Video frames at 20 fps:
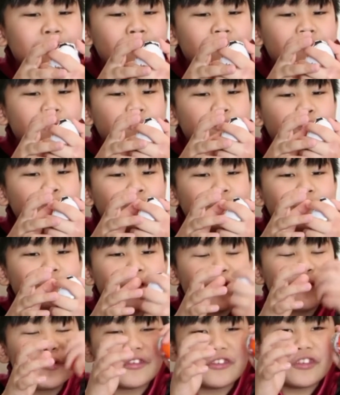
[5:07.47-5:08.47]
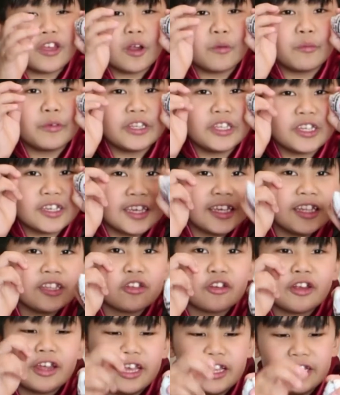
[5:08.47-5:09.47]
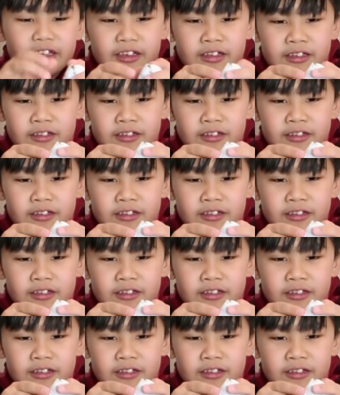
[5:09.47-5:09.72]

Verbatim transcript: mm, we will start with the Kinder Egg.